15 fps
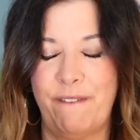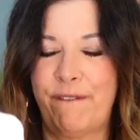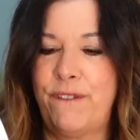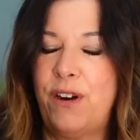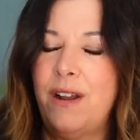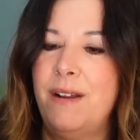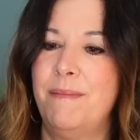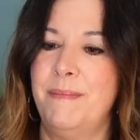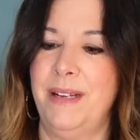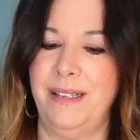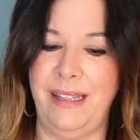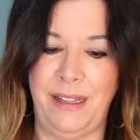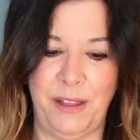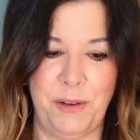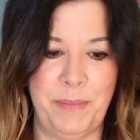from
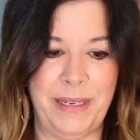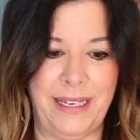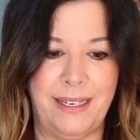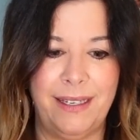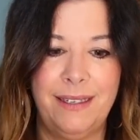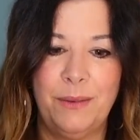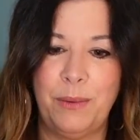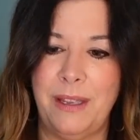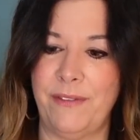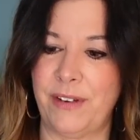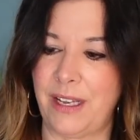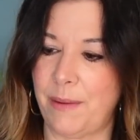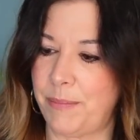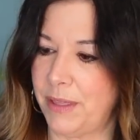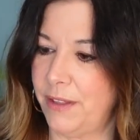LL Bean. We have a
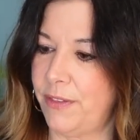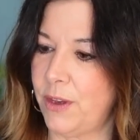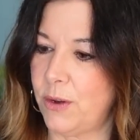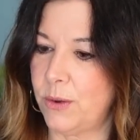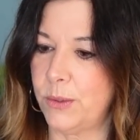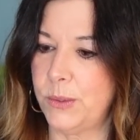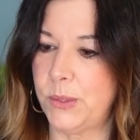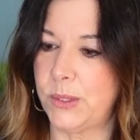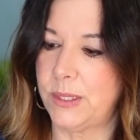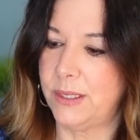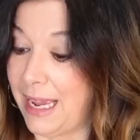couple of those.